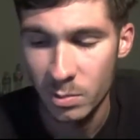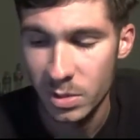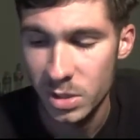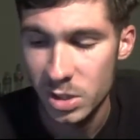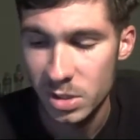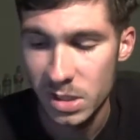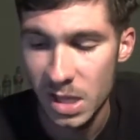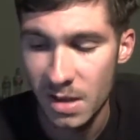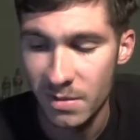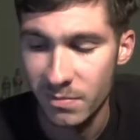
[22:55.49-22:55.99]
we
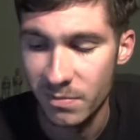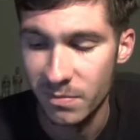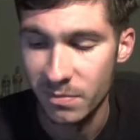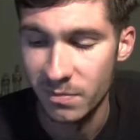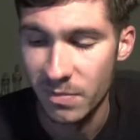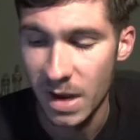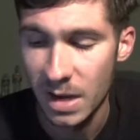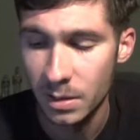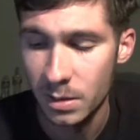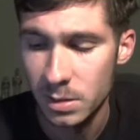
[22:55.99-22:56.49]
just have
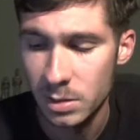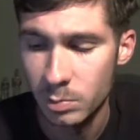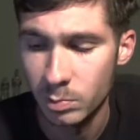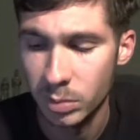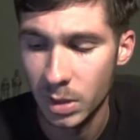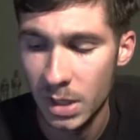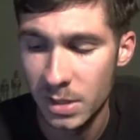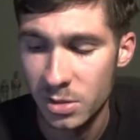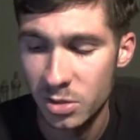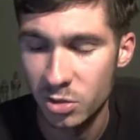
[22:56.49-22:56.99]
violence,
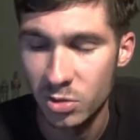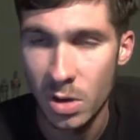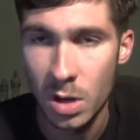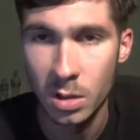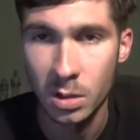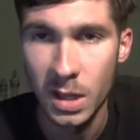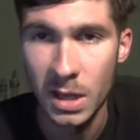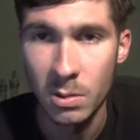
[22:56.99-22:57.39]
blood, and strong